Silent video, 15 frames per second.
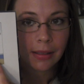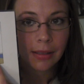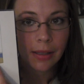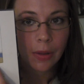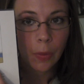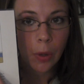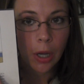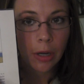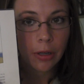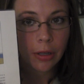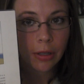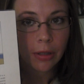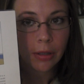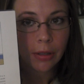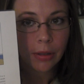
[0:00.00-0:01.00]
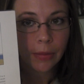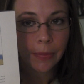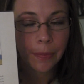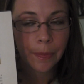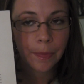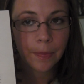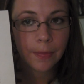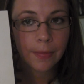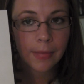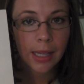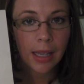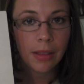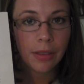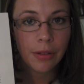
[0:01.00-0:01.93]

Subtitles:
to the water in